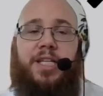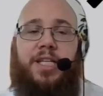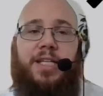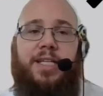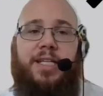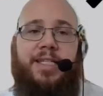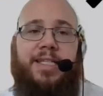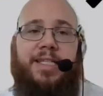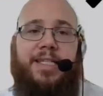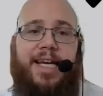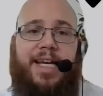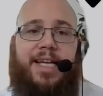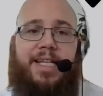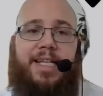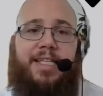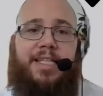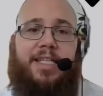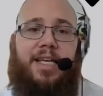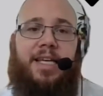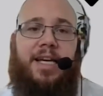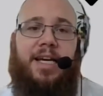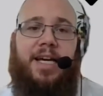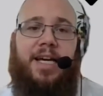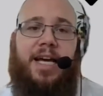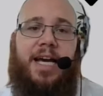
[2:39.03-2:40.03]
managing
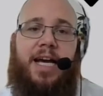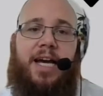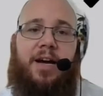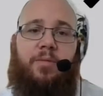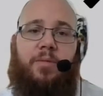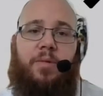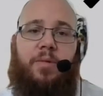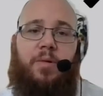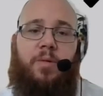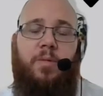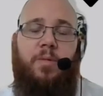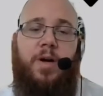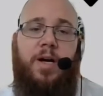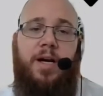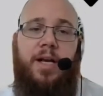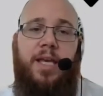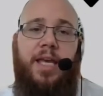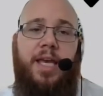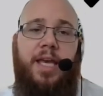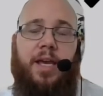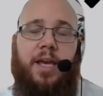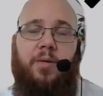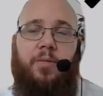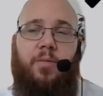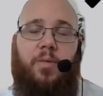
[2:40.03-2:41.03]
data, how we were
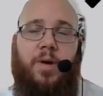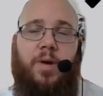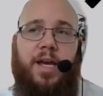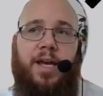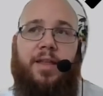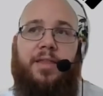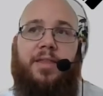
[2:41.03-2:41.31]
working with